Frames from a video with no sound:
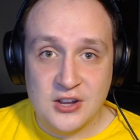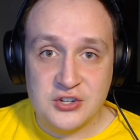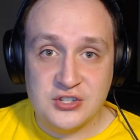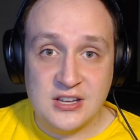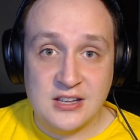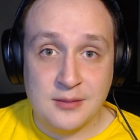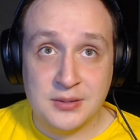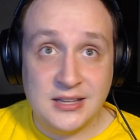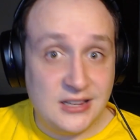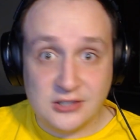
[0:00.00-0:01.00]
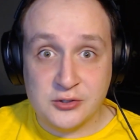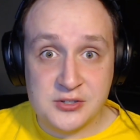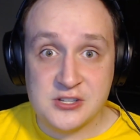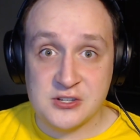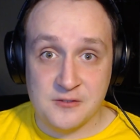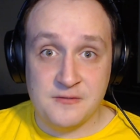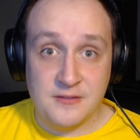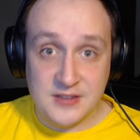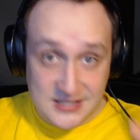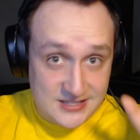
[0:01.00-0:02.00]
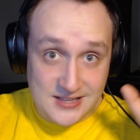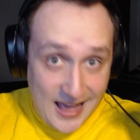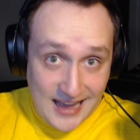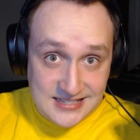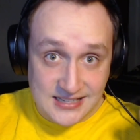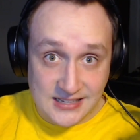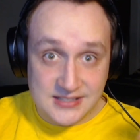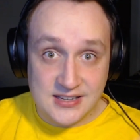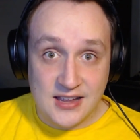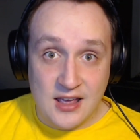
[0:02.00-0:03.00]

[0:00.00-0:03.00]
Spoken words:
she completely loses her 50s accent